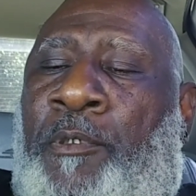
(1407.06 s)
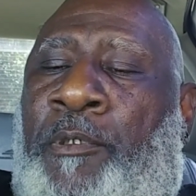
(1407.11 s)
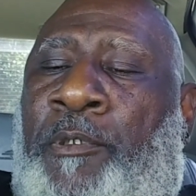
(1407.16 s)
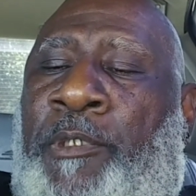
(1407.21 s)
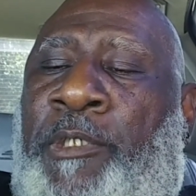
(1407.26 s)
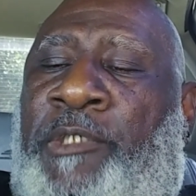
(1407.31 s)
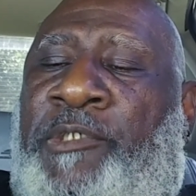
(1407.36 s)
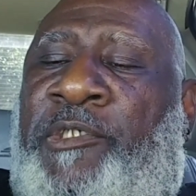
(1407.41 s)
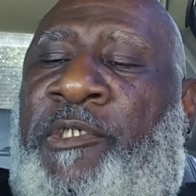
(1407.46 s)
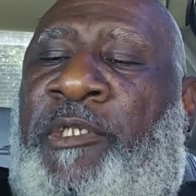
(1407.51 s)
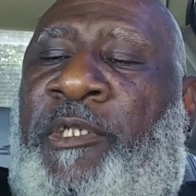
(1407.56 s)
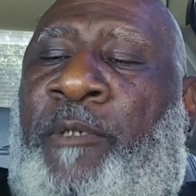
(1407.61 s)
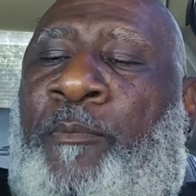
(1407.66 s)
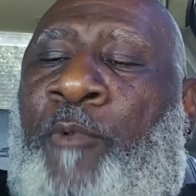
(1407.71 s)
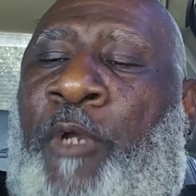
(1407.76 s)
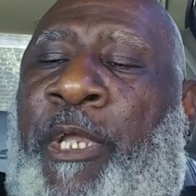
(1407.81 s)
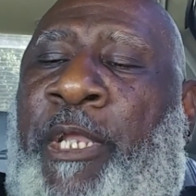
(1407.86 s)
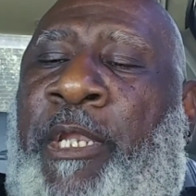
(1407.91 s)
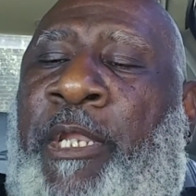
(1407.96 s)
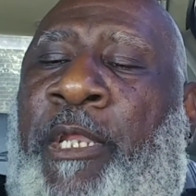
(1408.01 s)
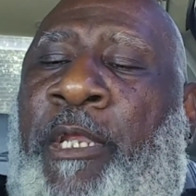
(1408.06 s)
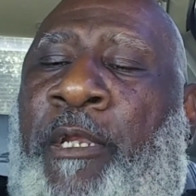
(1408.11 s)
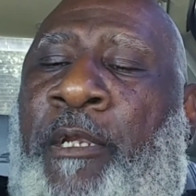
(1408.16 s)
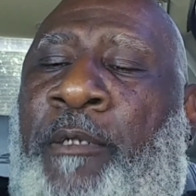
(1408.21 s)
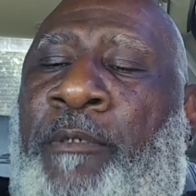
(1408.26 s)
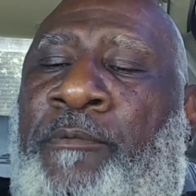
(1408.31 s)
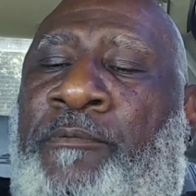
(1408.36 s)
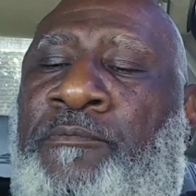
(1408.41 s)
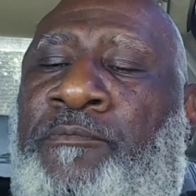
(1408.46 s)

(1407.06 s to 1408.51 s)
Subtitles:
This is him right here.